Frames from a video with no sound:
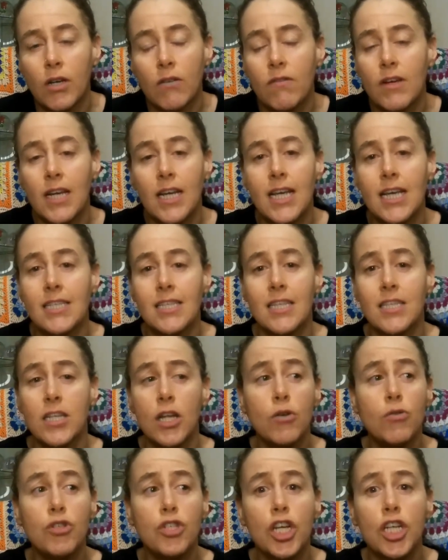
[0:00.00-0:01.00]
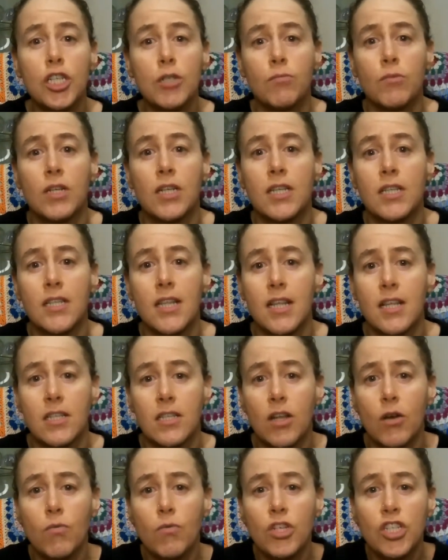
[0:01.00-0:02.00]
It really is. There's no judgment, is there?
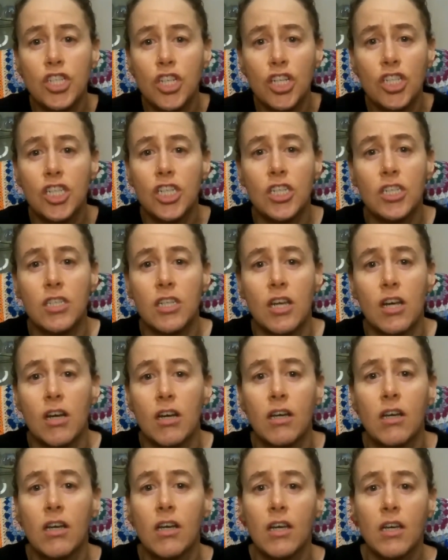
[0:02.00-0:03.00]
No one judges you.